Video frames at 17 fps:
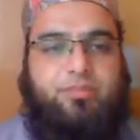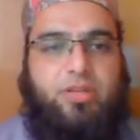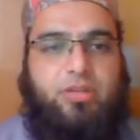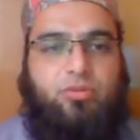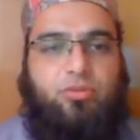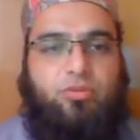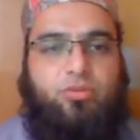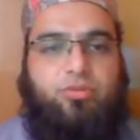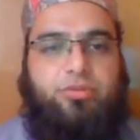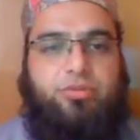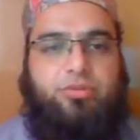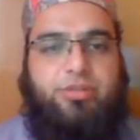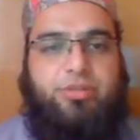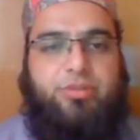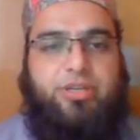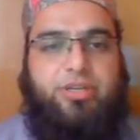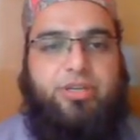look
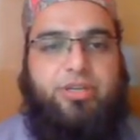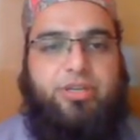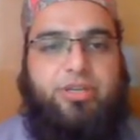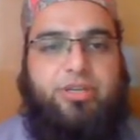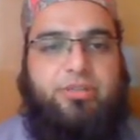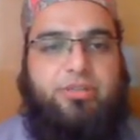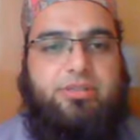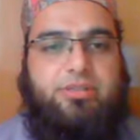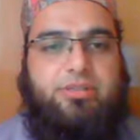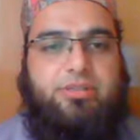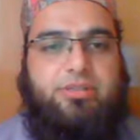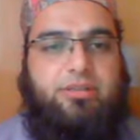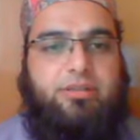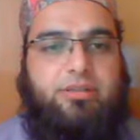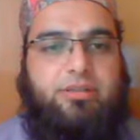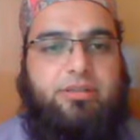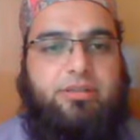some examples
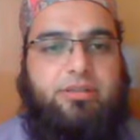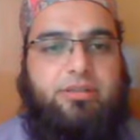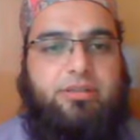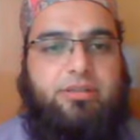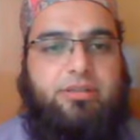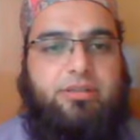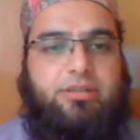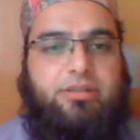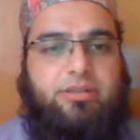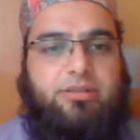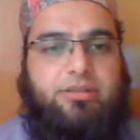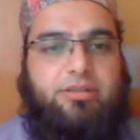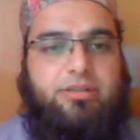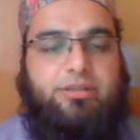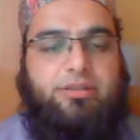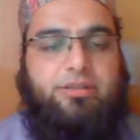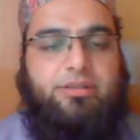and make these
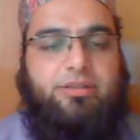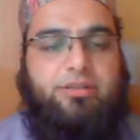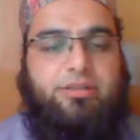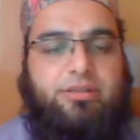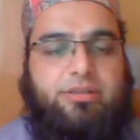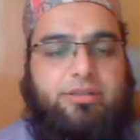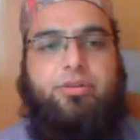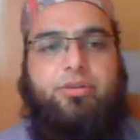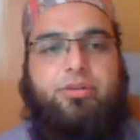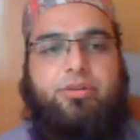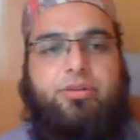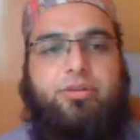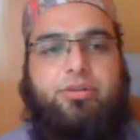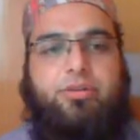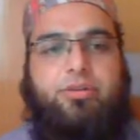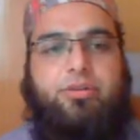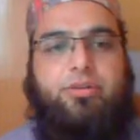things clear to us.
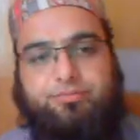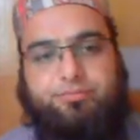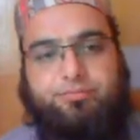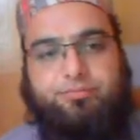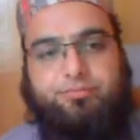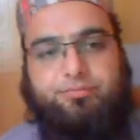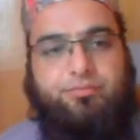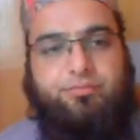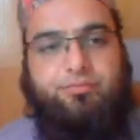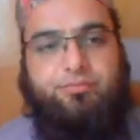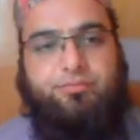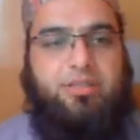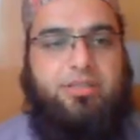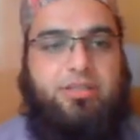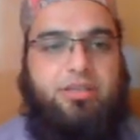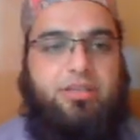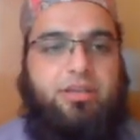
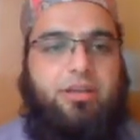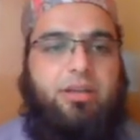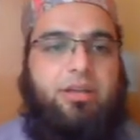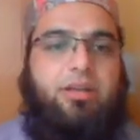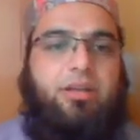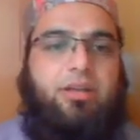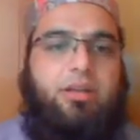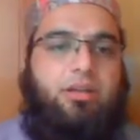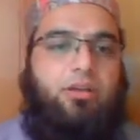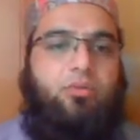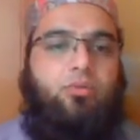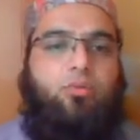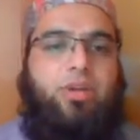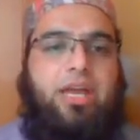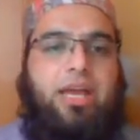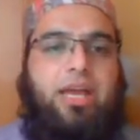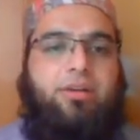See,
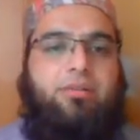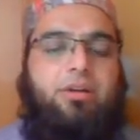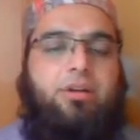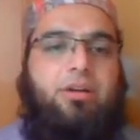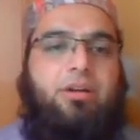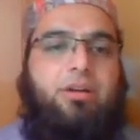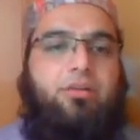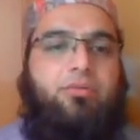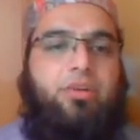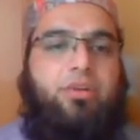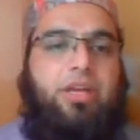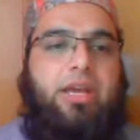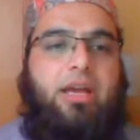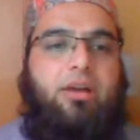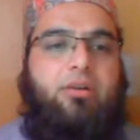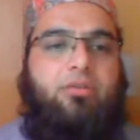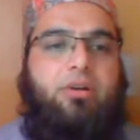we have an
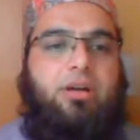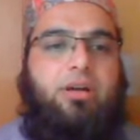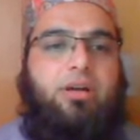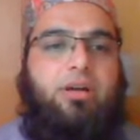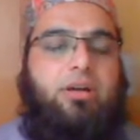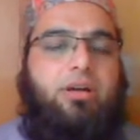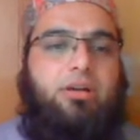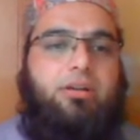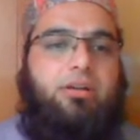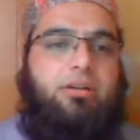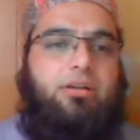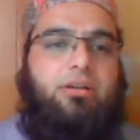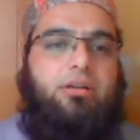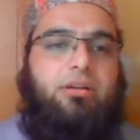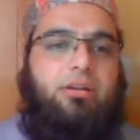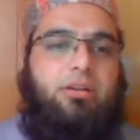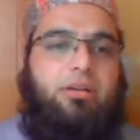
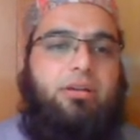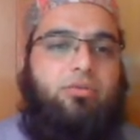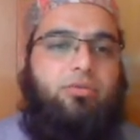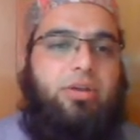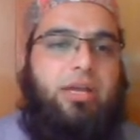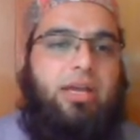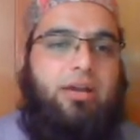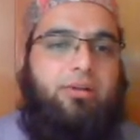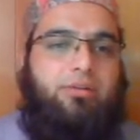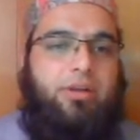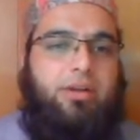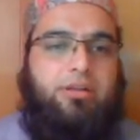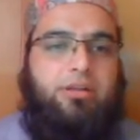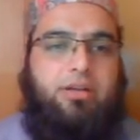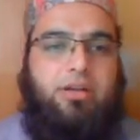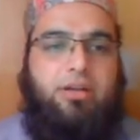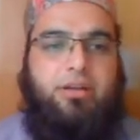
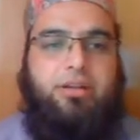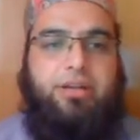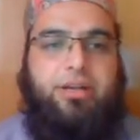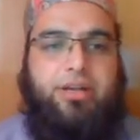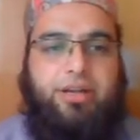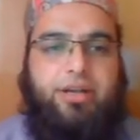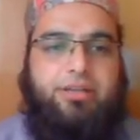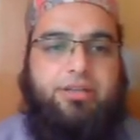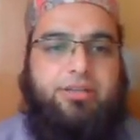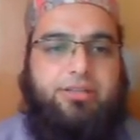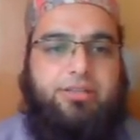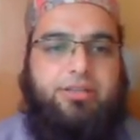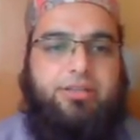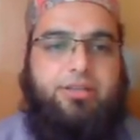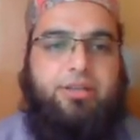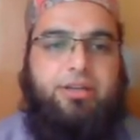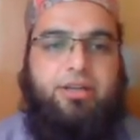aldehyde. This
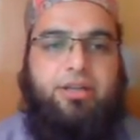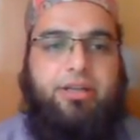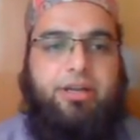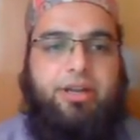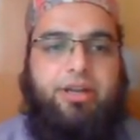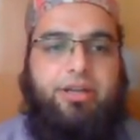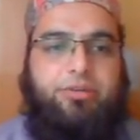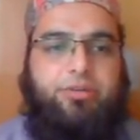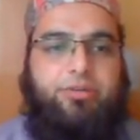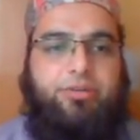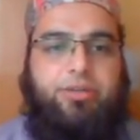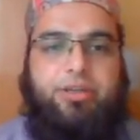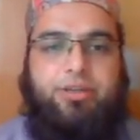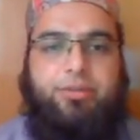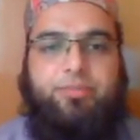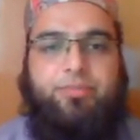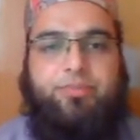is an aldehyde.
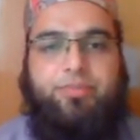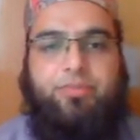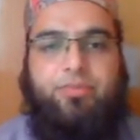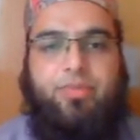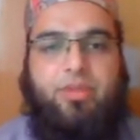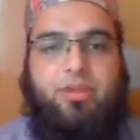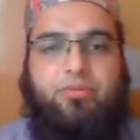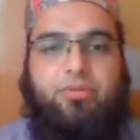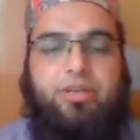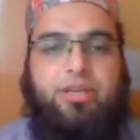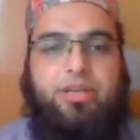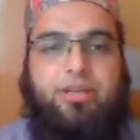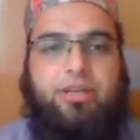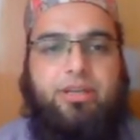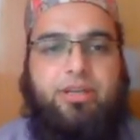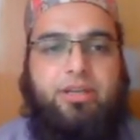Okay, we can